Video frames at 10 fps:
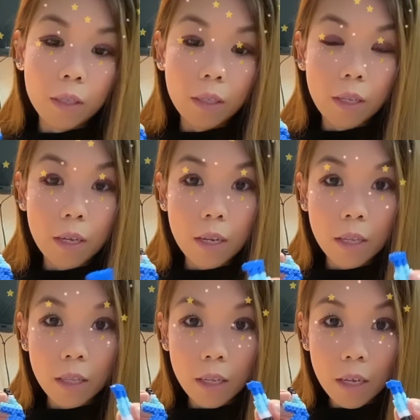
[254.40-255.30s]
And
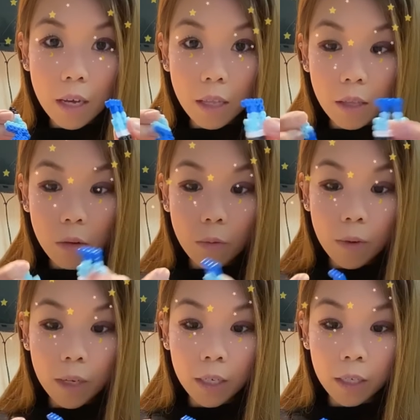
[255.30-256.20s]
then the other
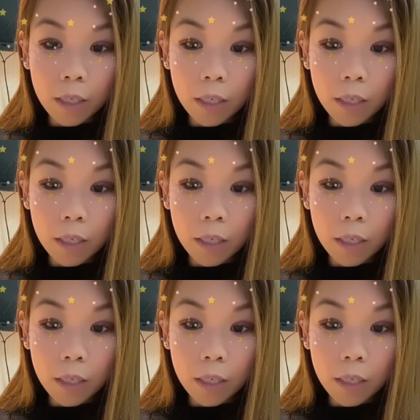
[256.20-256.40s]
one